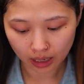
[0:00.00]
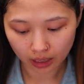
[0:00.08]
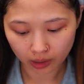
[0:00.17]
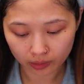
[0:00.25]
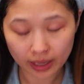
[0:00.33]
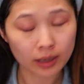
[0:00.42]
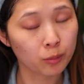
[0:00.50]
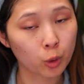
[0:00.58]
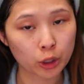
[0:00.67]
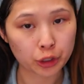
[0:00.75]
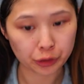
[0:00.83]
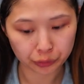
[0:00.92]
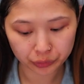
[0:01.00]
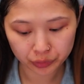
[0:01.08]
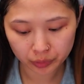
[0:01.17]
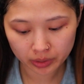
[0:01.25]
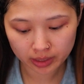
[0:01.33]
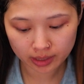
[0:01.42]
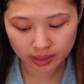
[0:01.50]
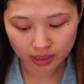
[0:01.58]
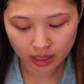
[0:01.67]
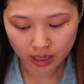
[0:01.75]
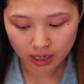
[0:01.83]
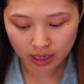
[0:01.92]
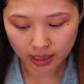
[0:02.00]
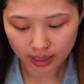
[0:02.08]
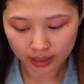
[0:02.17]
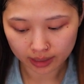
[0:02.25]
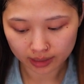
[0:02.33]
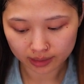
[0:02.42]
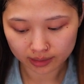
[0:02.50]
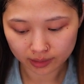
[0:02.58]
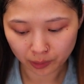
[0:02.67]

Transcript: I'll get more used to it and